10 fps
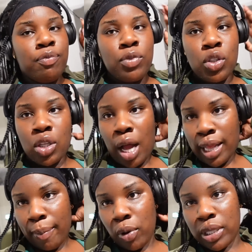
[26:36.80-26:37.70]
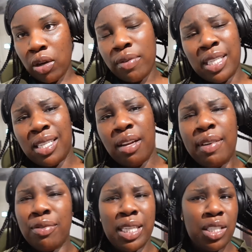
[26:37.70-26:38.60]
start that ponytail. Obviously, there's
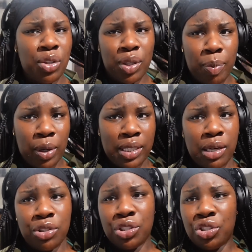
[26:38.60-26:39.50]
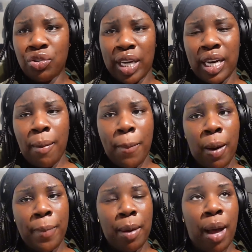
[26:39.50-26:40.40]
nothing really to do with the ponytail. It's just straighten it and
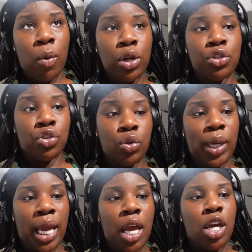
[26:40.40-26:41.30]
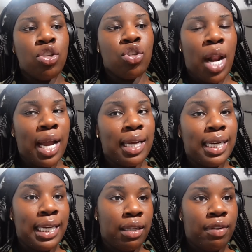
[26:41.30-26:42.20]
bump it. But I want to do it so I
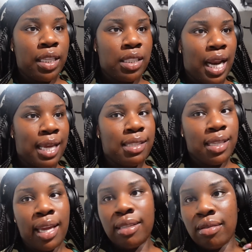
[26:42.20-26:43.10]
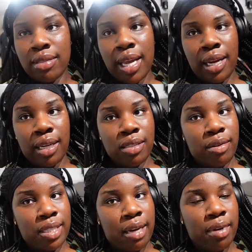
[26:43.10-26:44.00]
can leave it to like set till Saturday. So
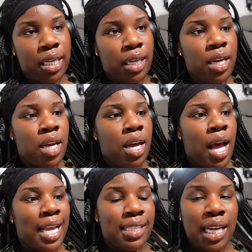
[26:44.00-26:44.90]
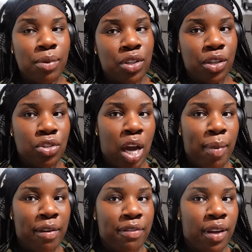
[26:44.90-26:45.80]
it's like ready. I said I was going to try
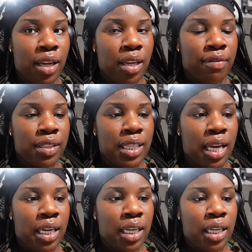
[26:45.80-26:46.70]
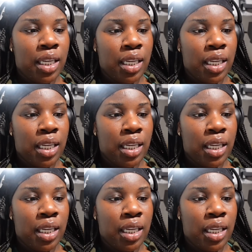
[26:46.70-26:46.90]
my fit for Saturday.